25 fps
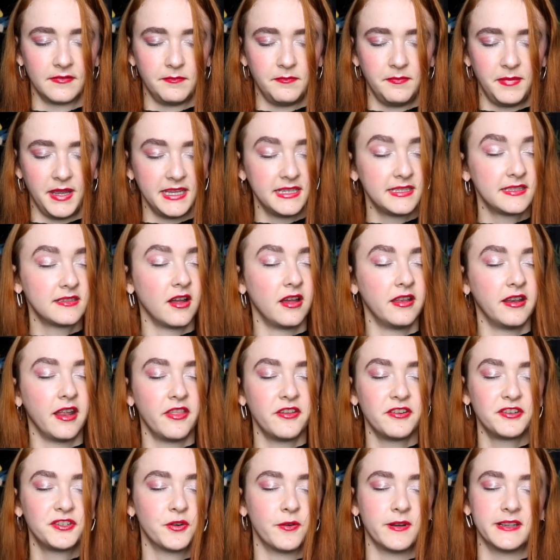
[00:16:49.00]
based on
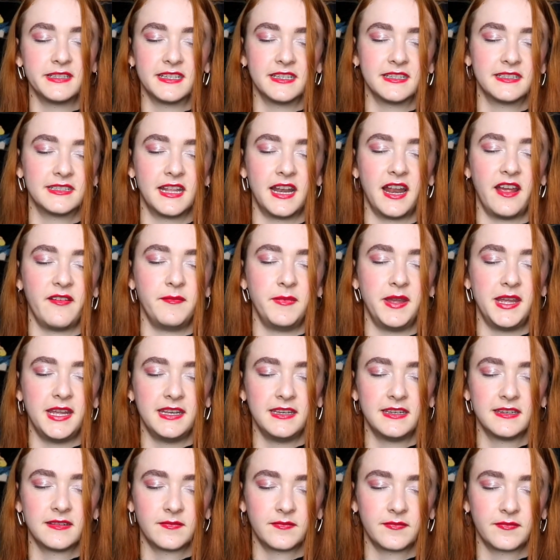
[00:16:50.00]
other choices that I've
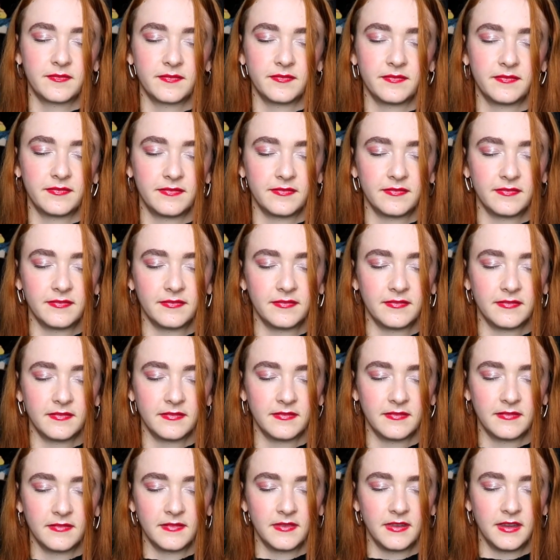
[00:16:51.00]
made.
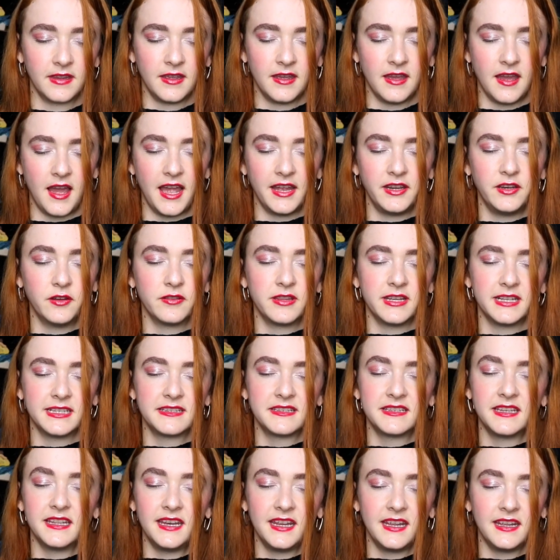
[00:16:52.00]
I know that
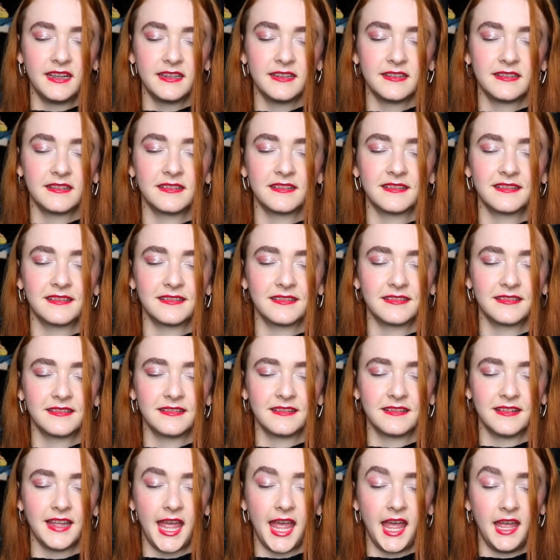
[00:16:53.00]
sitting
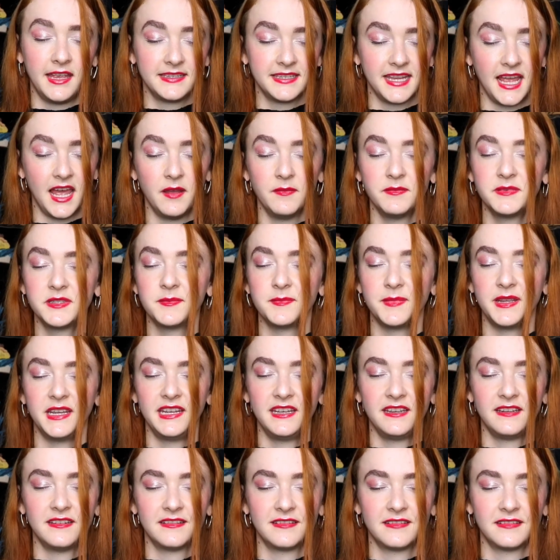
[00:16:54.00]
has helped
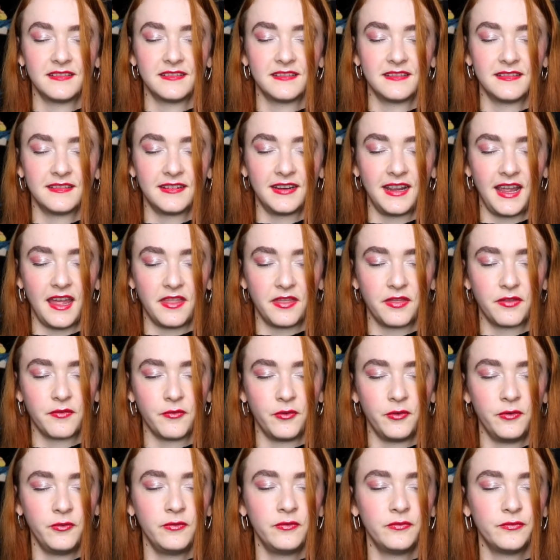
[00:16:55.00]
me get
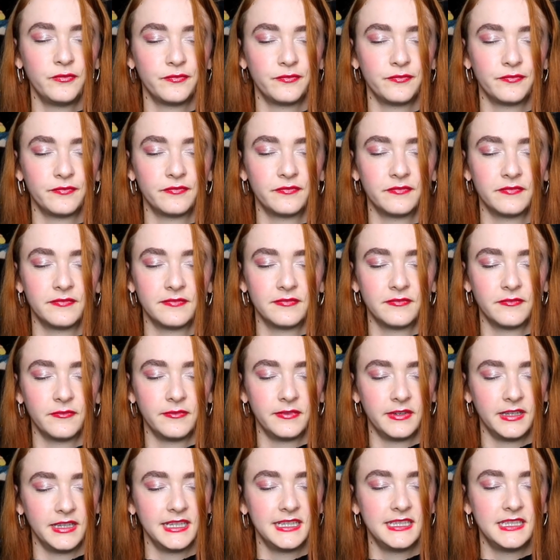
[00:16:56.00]
through
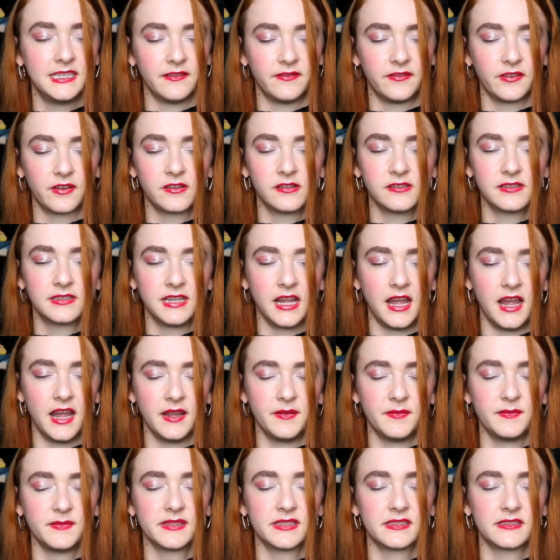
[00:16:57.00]
really difficult
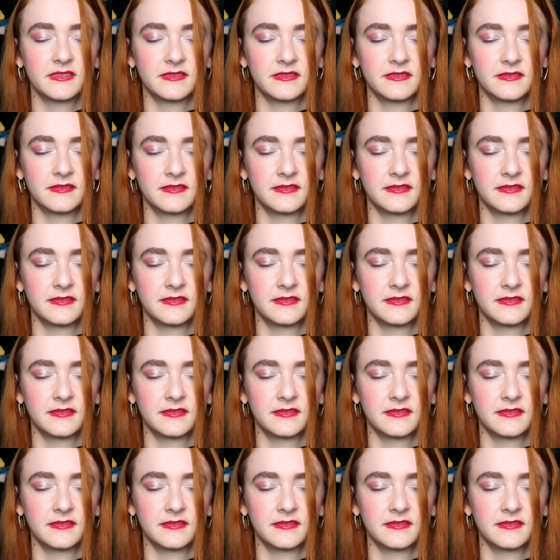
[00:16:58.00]
times.